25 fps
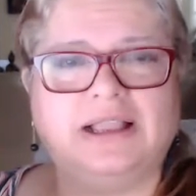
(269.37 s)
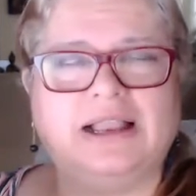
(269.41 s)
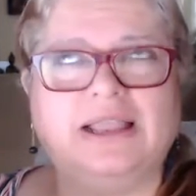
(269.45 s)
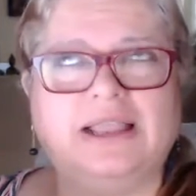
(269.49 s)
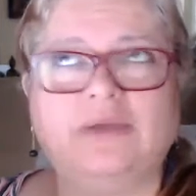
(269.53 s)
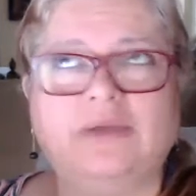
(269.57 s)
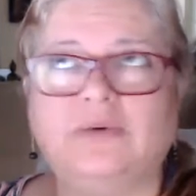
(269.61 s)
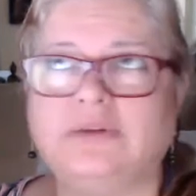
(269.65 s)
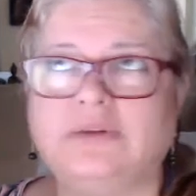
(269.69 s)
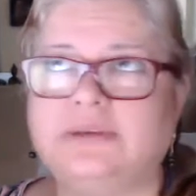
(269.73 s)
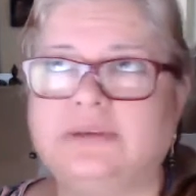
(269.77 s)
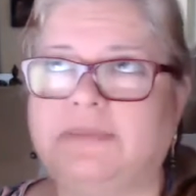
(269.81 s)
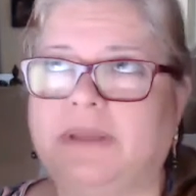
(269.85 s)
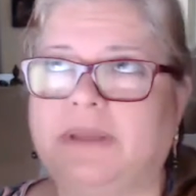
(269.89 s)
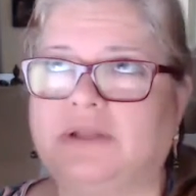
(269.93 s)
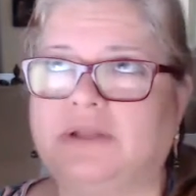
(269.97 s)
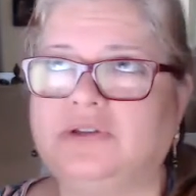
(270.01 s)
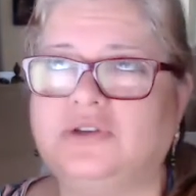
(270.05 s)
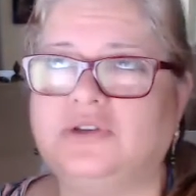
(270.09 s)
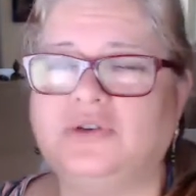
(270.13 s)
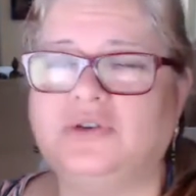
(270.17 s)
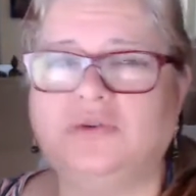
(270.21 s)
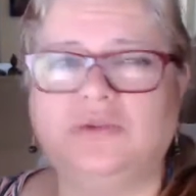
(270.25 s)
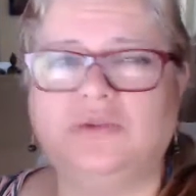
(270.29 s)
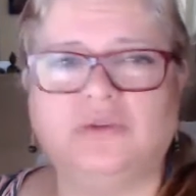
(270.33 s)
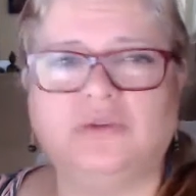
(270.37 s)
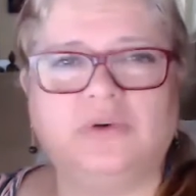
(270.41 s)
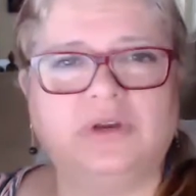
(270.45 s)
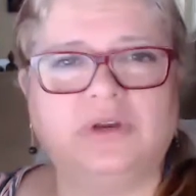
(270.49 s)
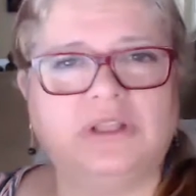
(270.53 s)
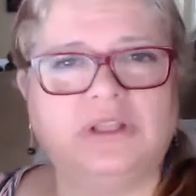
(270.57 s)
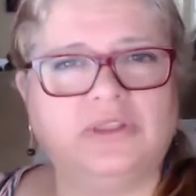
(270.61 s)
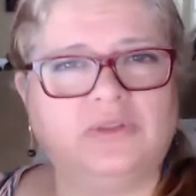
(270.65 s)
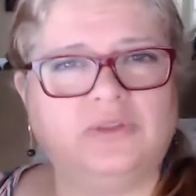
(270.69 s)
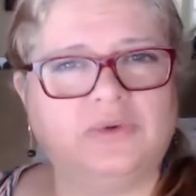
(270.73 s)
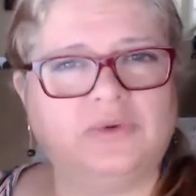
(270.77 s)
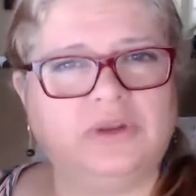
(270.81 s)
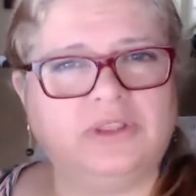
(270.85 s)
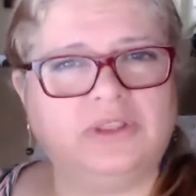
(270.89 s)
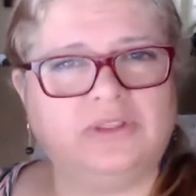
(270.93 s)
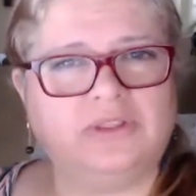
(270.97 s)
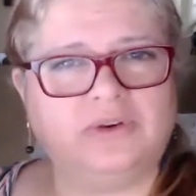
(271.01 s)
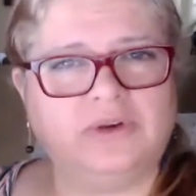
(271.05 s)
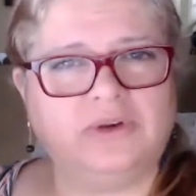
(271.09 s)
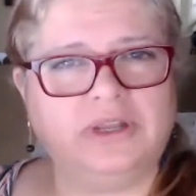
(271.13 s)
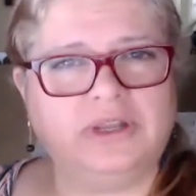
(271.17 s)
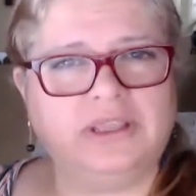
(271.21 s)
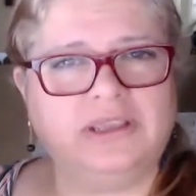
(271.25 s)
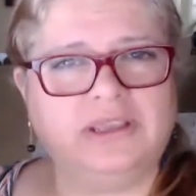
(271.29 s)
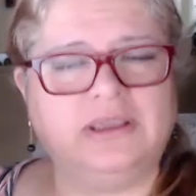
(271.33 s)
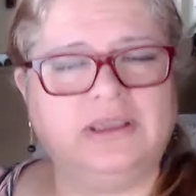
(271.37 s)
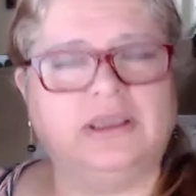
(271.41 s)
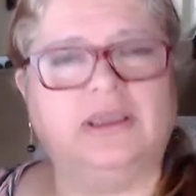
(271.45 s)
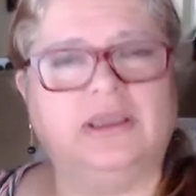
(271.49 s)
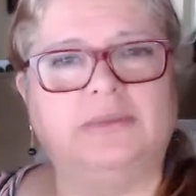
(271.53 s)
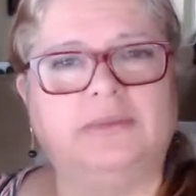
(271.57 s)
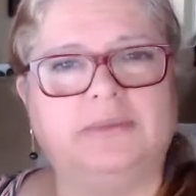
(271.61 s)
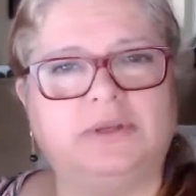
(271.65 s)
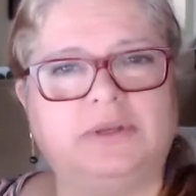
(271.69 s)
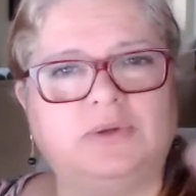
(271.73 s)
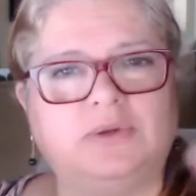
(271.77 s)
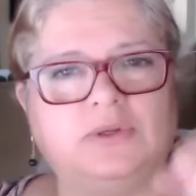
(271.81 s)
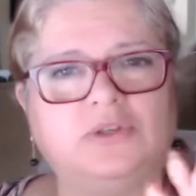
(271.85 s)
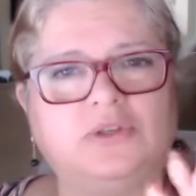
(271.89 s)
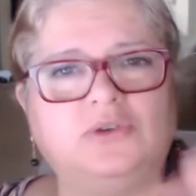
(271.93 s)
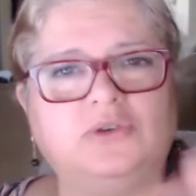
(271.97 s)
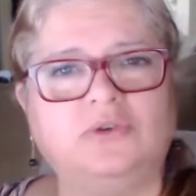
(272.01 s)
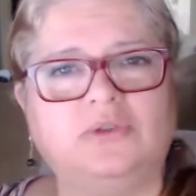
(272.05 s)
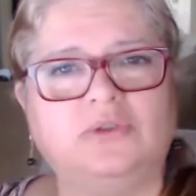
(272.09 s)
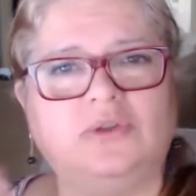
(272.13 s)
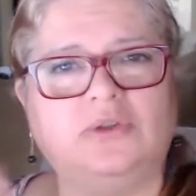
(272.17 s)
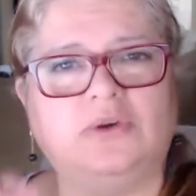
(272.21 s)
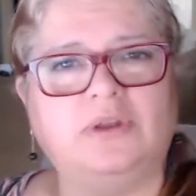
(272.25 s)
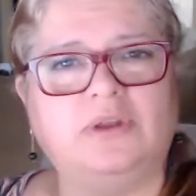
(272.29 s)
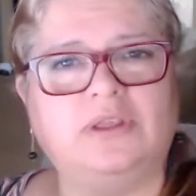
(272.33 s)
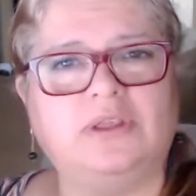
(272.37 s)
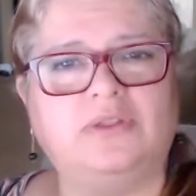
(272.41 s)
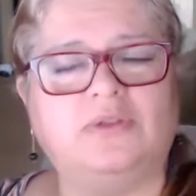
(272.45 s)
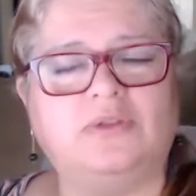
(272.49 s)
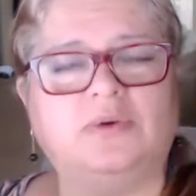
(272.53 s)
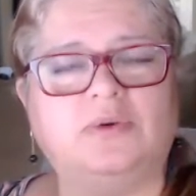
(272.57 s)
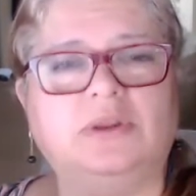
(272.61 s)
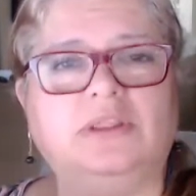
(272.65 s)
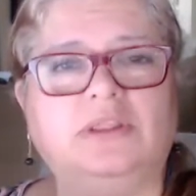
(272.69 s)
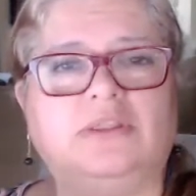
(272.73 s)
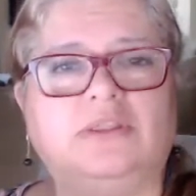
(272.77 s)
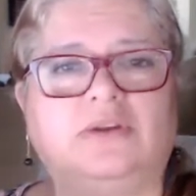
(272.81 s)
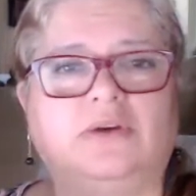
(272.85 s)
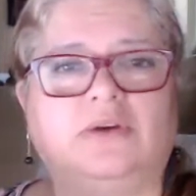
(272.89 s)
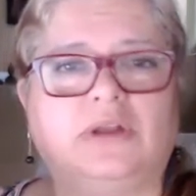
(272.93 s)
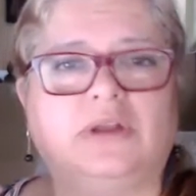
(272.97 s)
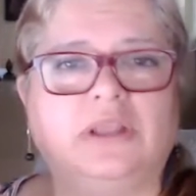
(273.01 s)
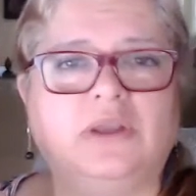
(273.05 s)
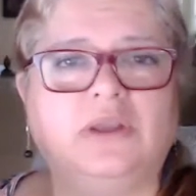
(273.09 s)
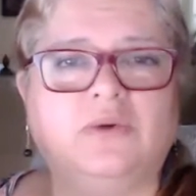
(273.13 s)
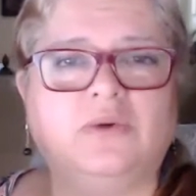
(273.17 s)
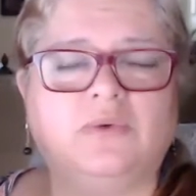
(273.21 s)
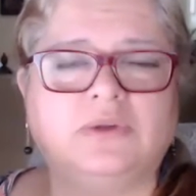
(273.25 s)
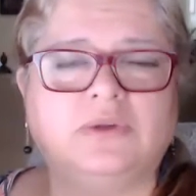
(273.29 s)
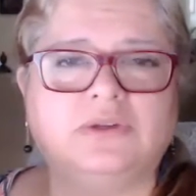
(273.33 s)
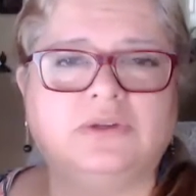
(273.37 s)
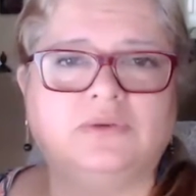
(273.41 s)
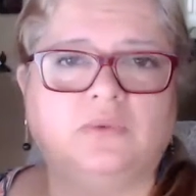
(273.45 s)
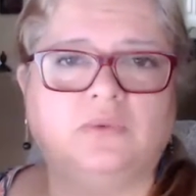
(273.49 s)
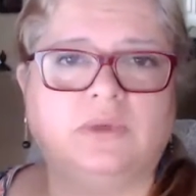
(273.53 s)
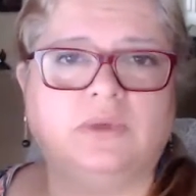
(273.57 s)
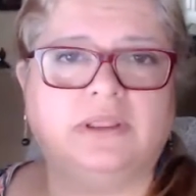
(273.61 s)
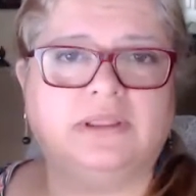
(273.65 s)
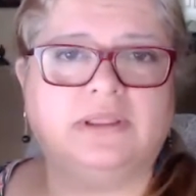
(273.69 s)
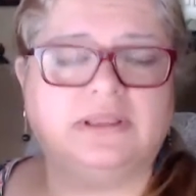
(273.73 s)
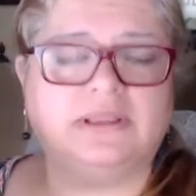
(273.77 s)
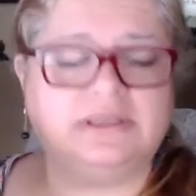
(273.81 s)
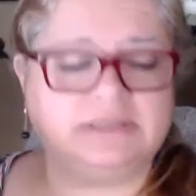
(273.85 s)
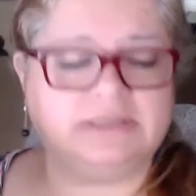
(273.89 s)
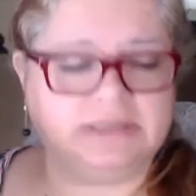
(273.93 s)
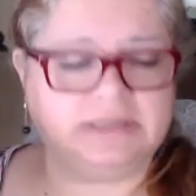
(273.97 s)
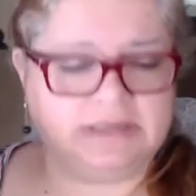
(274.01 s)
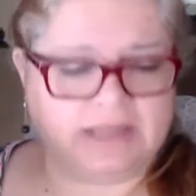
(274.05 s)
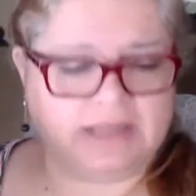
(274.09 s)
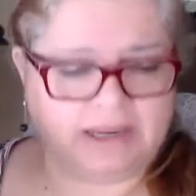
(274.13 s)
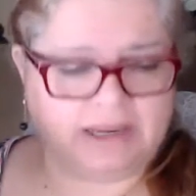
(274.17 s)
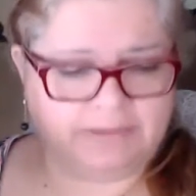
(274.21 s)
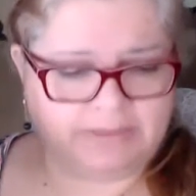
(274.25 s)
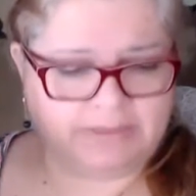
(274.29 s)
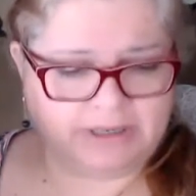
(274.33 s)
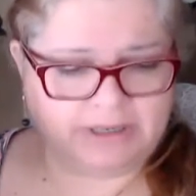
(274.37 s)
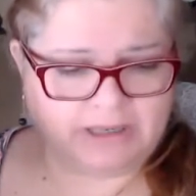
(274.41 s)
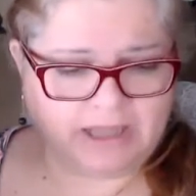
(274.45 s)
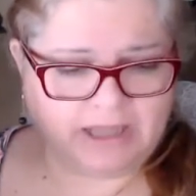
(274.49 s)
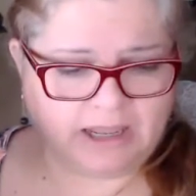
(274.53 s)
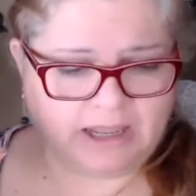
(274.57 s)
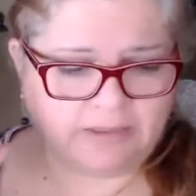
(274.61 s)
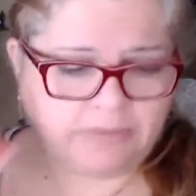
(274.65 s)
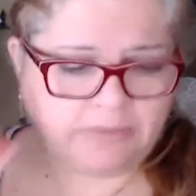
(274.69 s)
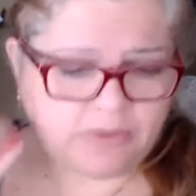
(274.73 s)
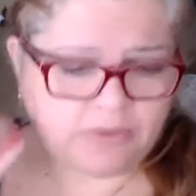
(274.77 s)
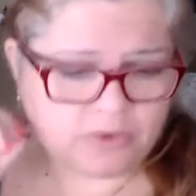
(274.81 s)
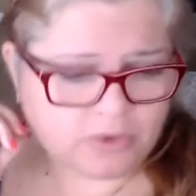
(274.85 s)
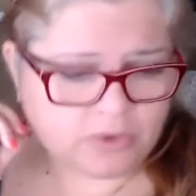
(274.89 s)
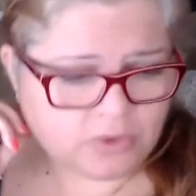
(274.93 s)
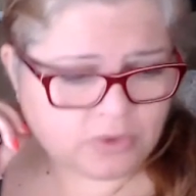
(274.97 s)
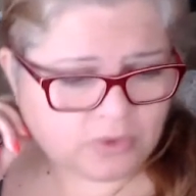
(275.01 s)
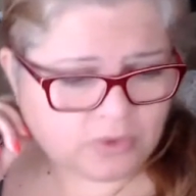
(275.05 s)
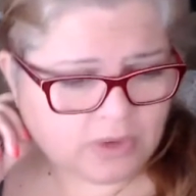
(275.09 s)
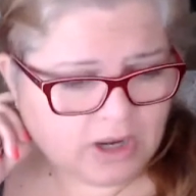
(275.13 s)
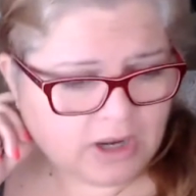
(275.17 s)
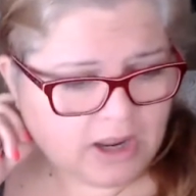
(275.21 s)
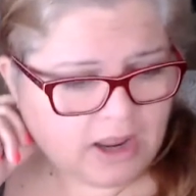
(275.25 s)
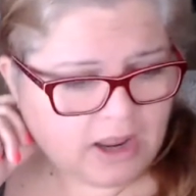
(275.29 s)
It was about 2:30, 3:30. Between 2:30 and 3:30 was when this alignment came through.